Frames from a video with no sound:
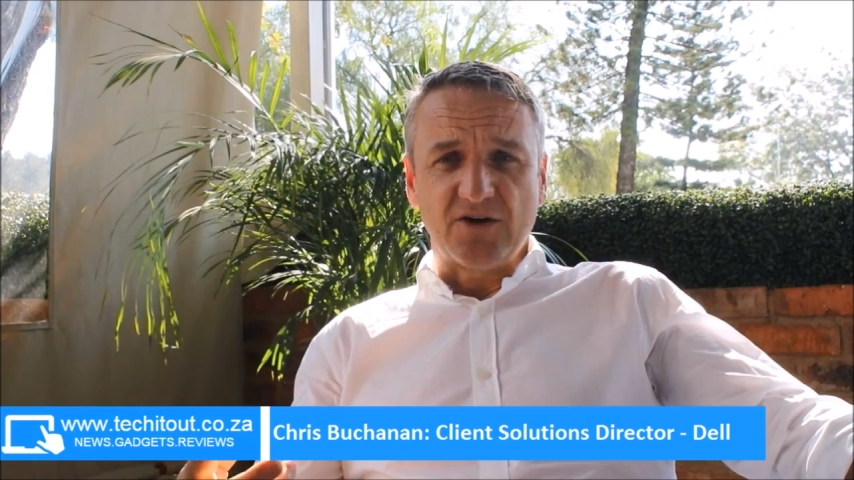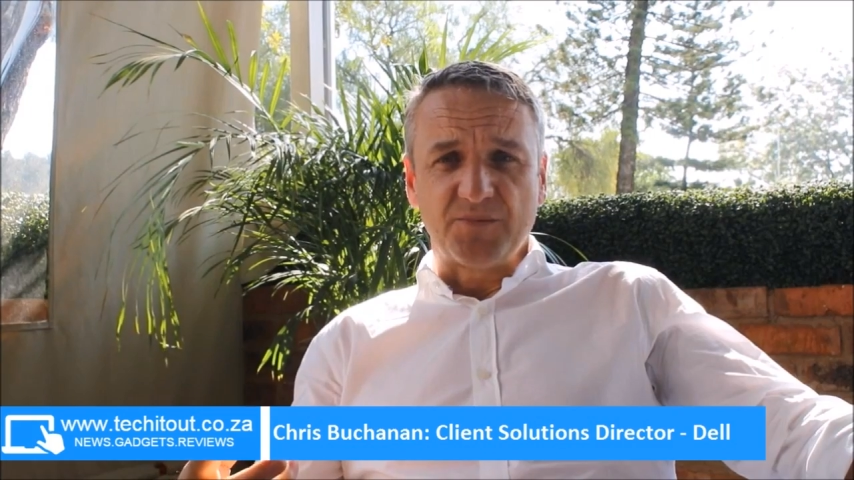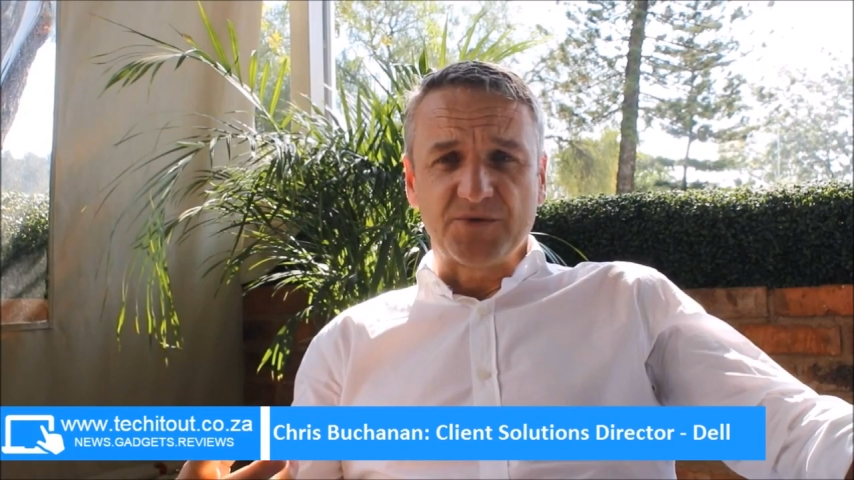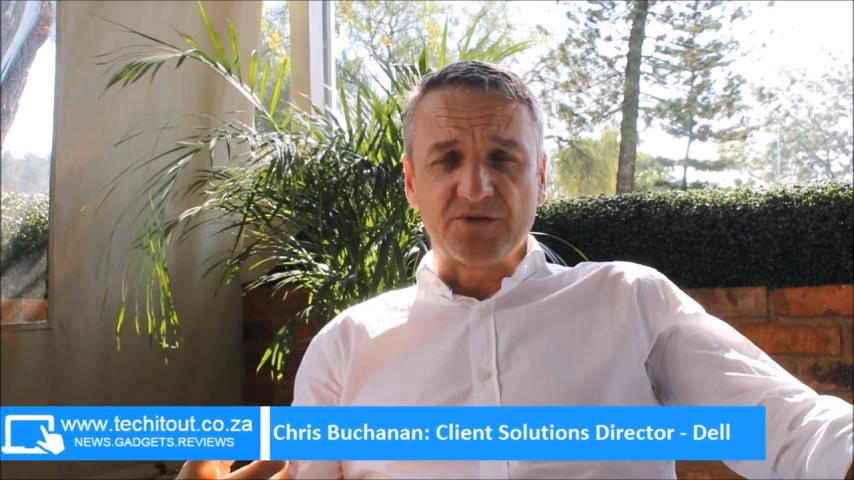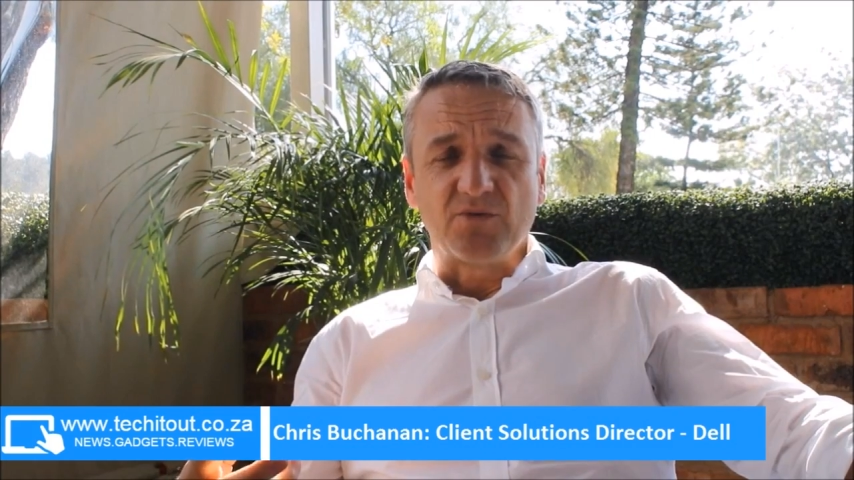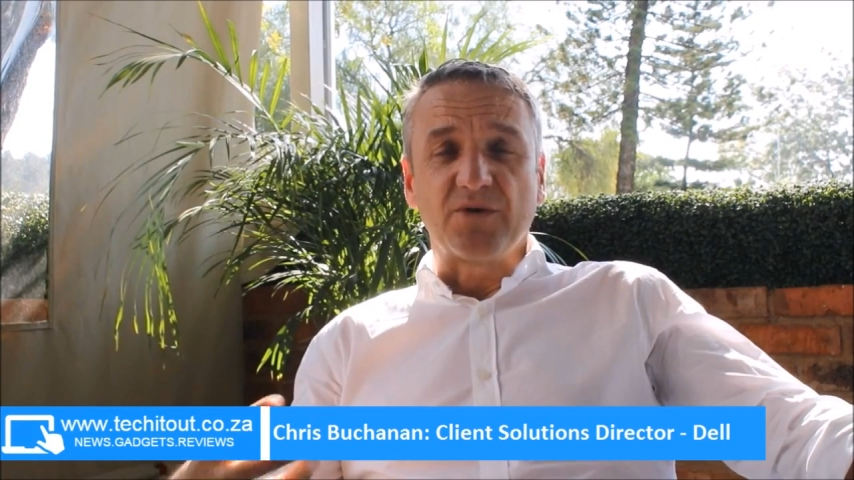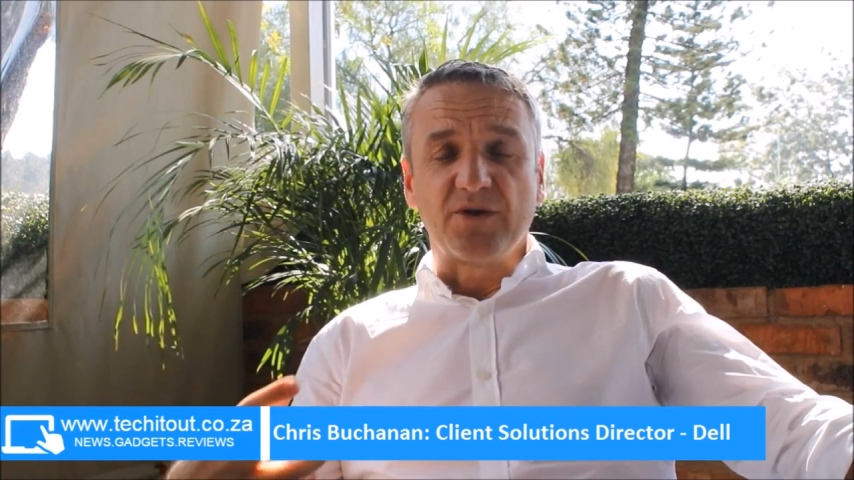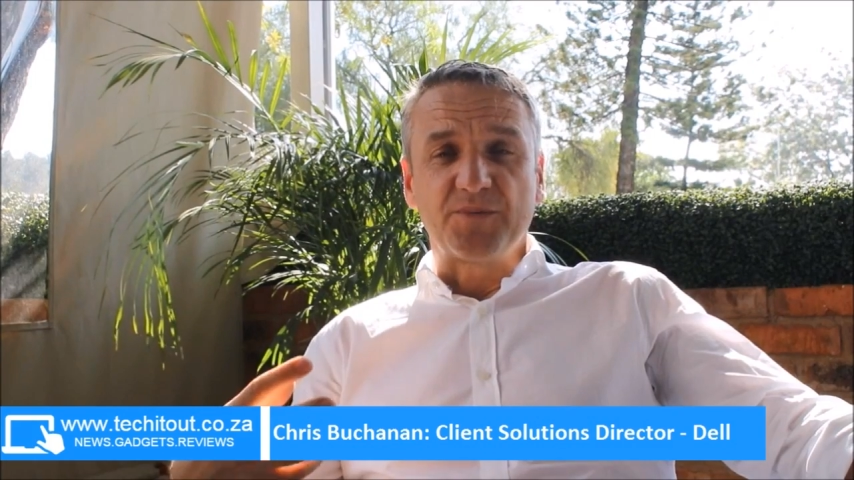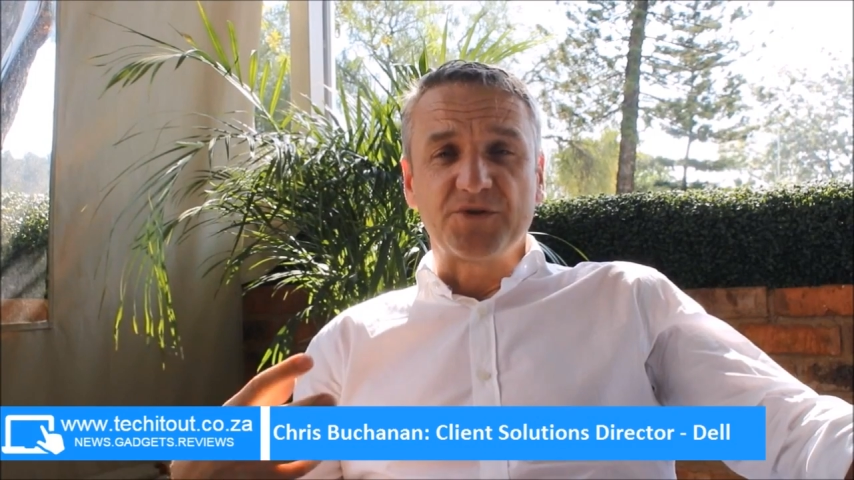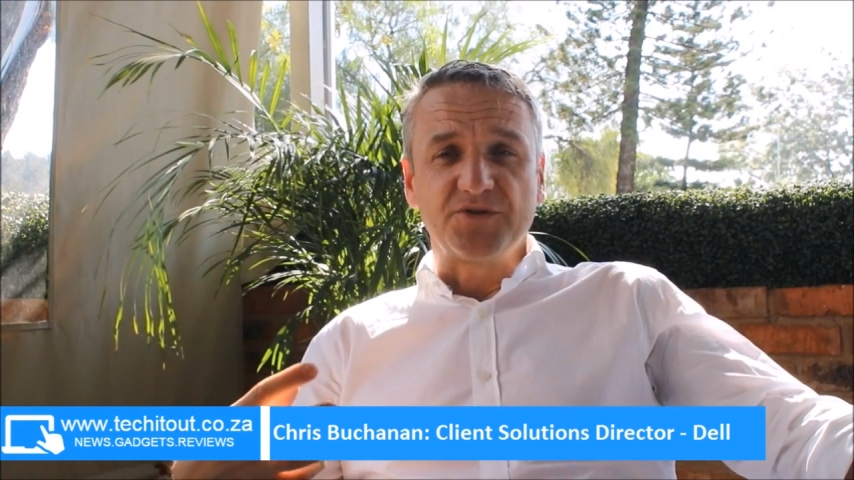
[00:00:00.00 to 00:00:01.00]
or an
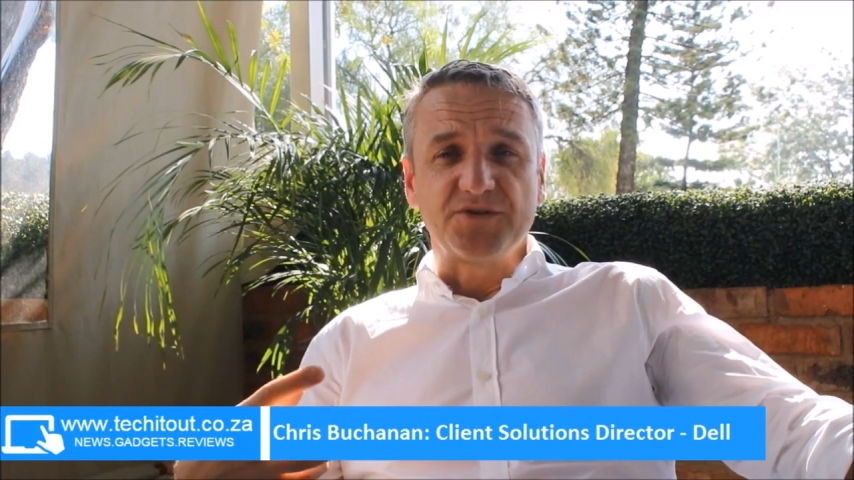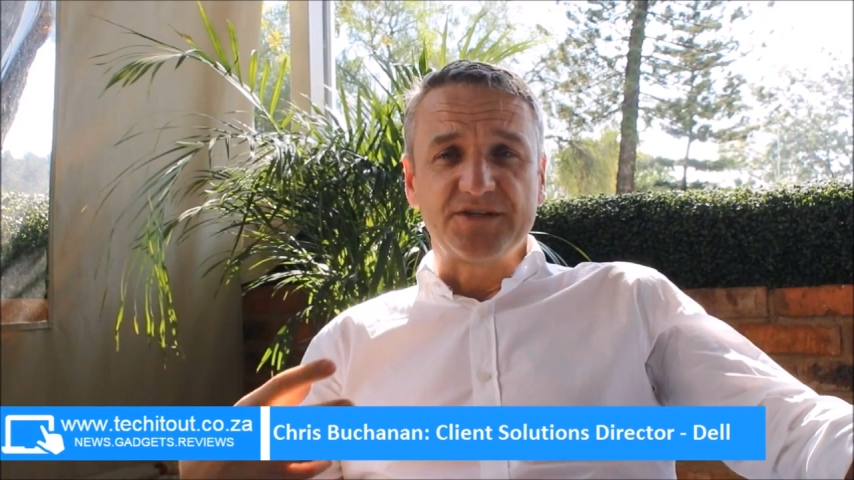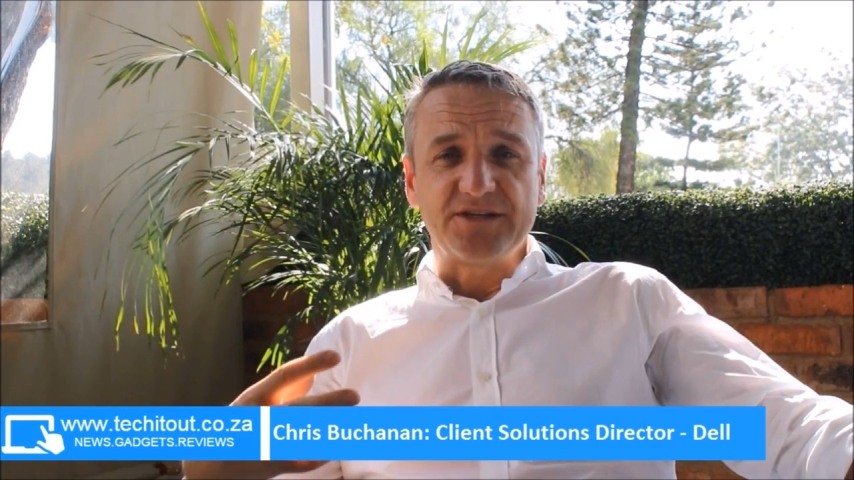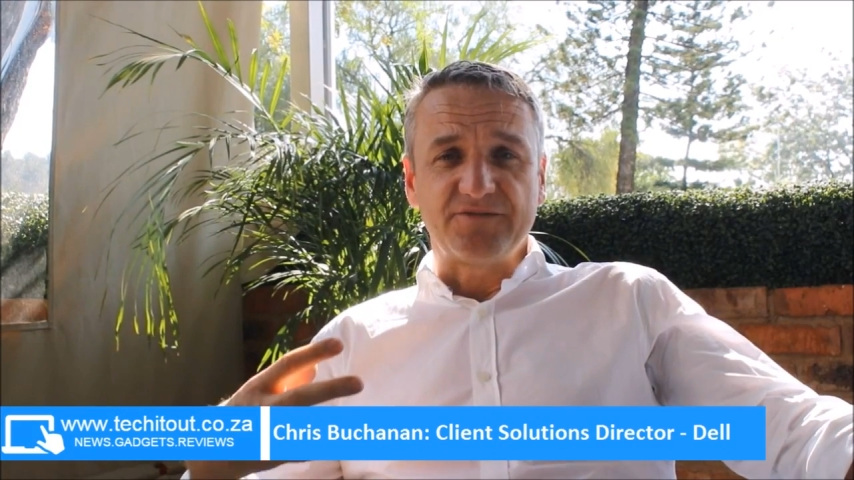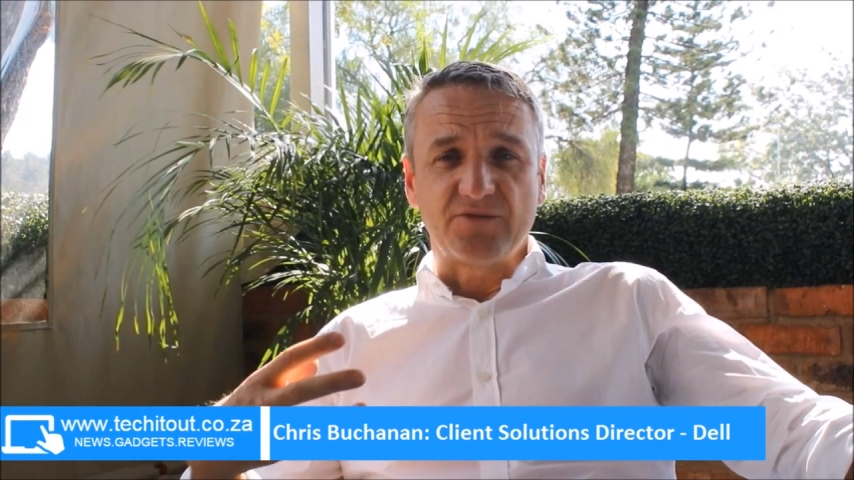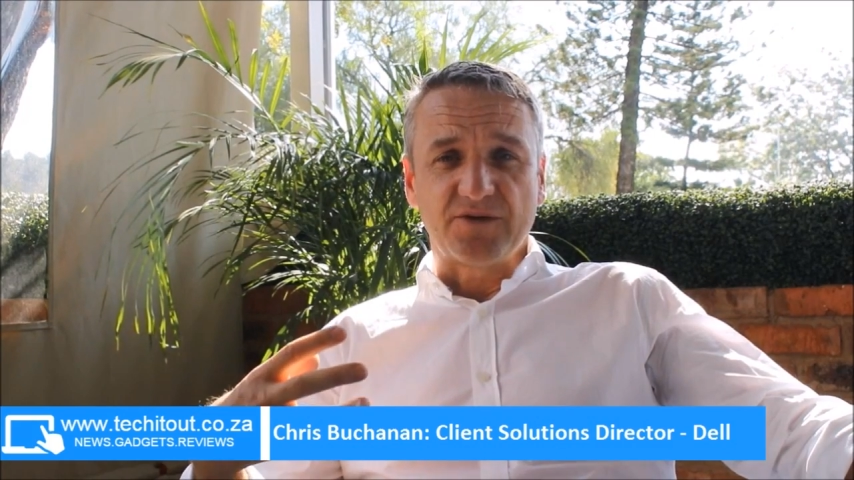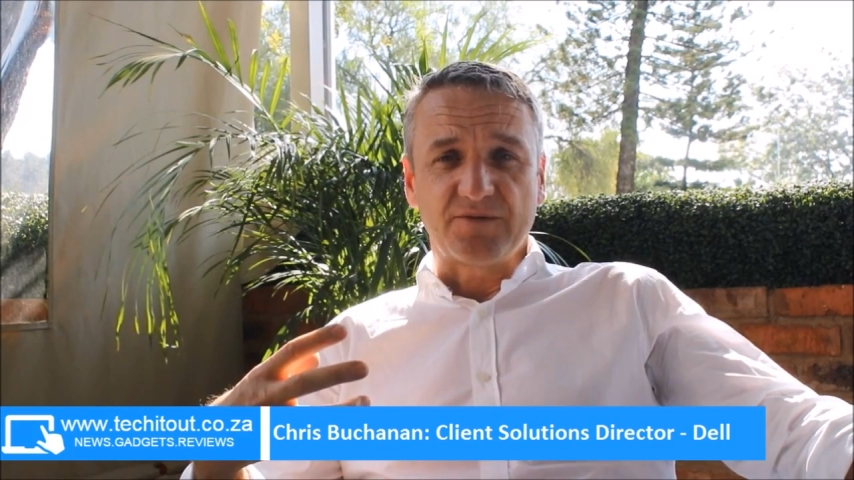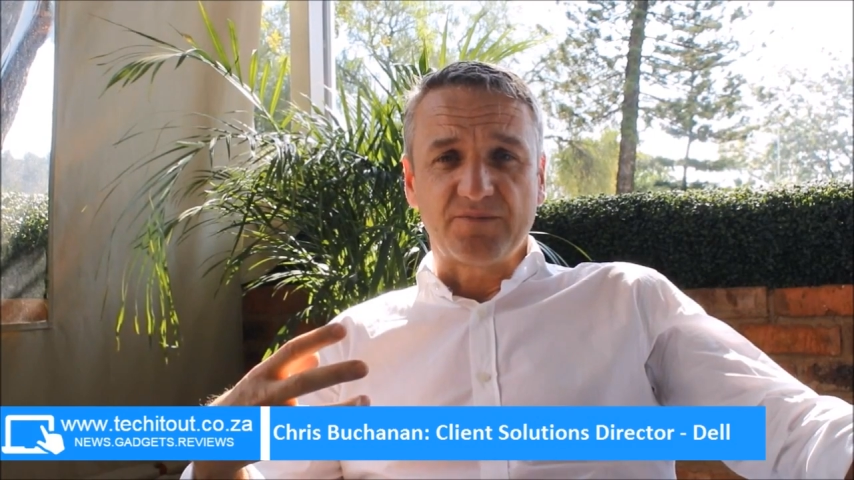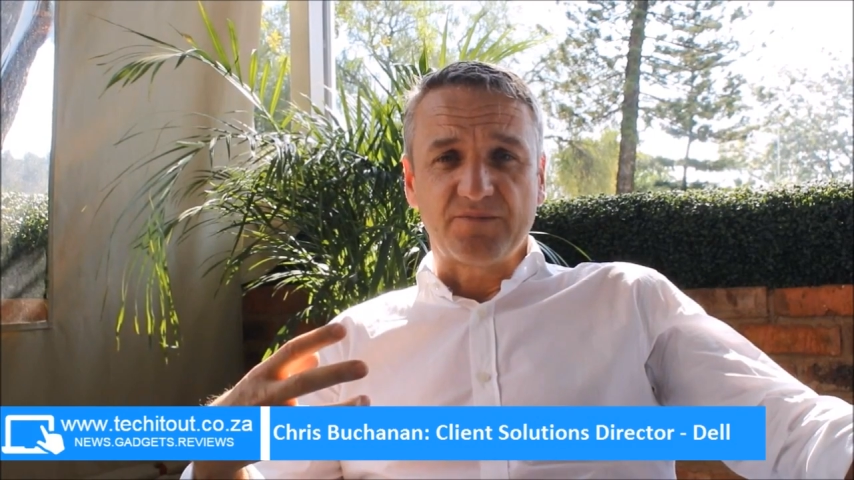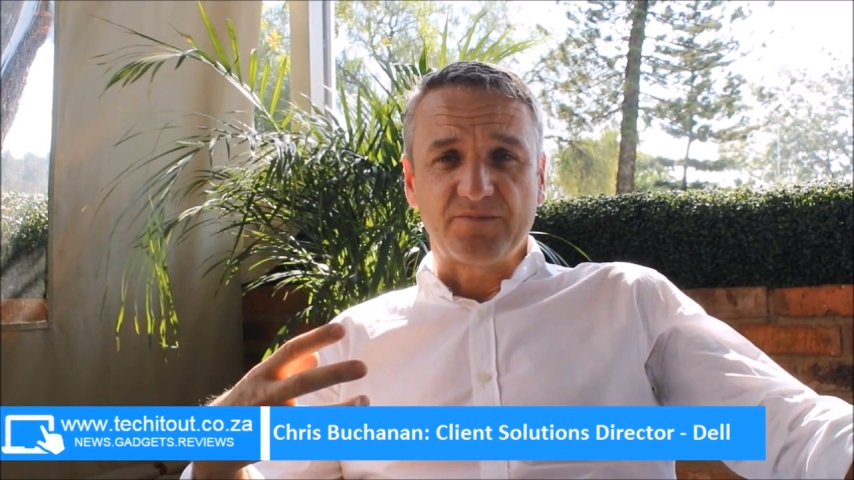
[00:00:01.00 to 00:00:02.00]
opportunity for an